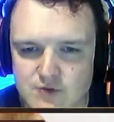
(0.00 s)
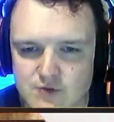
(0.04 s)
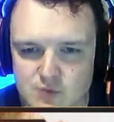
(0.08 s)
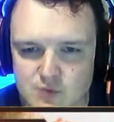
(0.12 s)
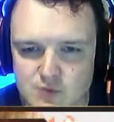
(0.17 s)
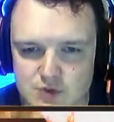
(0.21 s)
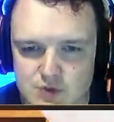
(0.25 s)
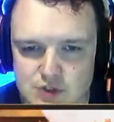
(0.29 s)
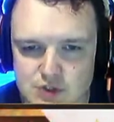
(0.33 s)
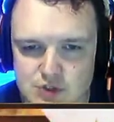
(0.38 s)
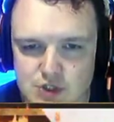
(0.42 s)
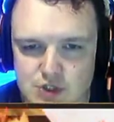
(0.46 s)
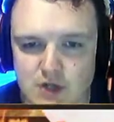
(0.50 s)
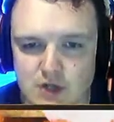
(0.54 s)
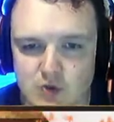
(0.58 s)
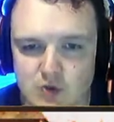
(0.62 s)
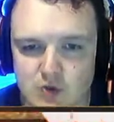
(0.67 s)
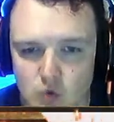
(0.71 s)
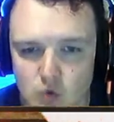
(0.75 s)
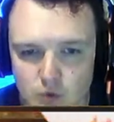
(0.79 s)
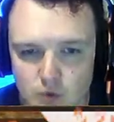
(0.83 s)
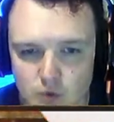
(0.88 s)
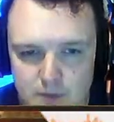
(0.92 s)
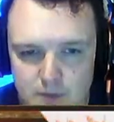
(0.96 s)
was
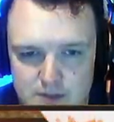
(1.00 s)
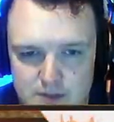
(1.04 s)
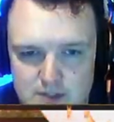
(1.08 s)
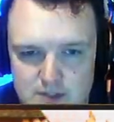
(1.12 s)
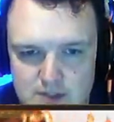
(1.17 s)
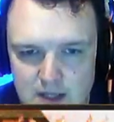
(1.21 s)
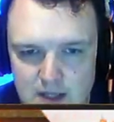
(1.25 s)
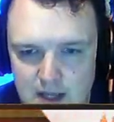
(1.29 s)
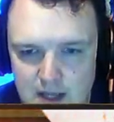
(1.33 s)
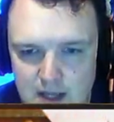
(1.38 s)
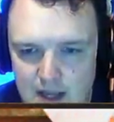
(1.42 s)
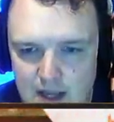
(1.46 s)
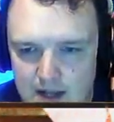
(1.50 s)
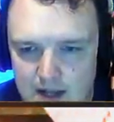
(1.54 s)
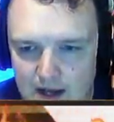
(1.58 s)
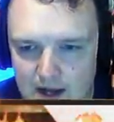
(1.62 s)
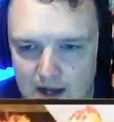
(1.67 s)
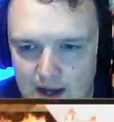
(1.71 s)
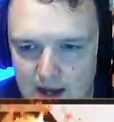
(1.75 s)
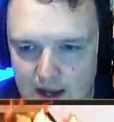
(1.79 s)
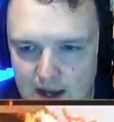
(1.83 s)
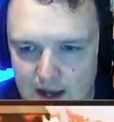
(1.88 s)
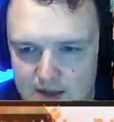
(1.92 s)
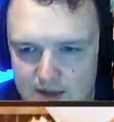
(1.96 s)
ginormous, and I
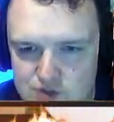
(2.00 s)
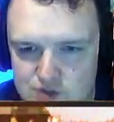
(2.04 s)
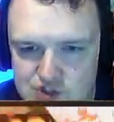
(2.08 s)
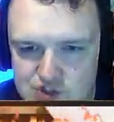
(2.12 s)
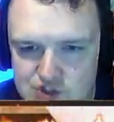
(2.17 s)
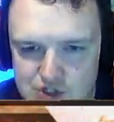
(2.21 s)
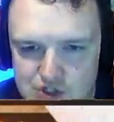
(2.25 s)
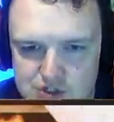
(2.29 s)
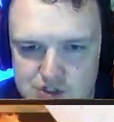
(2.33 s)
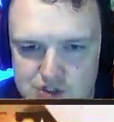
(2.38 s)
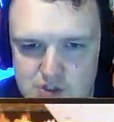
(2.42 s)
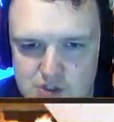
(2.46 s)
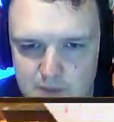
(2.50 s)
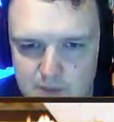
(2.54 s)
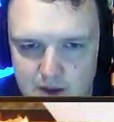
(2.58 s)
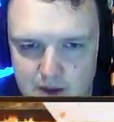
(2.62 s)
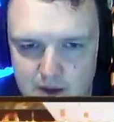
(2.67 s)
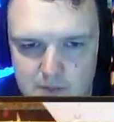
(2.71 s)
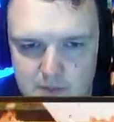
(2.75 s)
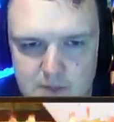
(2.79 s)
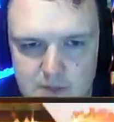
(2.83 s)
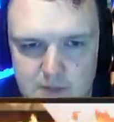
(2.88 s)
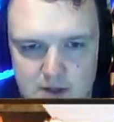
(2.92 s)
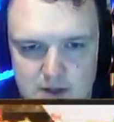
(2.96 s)
had just about
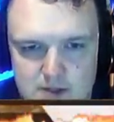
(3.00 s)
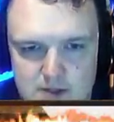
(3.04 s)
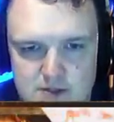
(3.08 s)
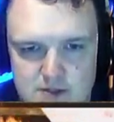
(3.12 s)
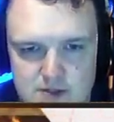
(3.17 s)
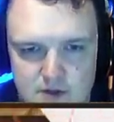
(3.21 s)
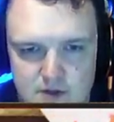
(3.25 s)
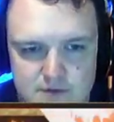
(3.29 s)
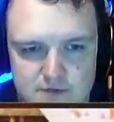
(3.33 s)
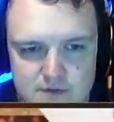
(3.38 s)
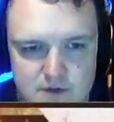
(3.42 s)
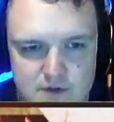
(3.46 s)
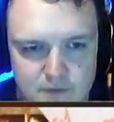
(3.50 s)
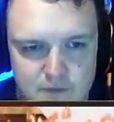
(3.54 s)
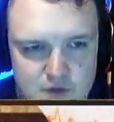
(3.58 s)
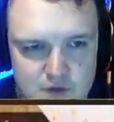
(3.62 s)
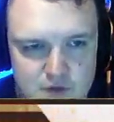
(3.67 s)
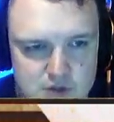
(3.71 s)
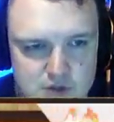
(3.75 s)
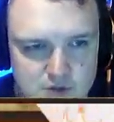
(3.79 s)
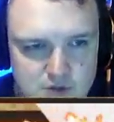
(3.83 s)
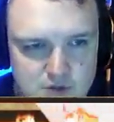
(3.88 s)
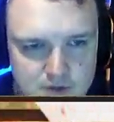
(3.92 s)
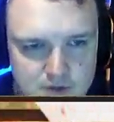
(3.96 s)
being self-sufficient.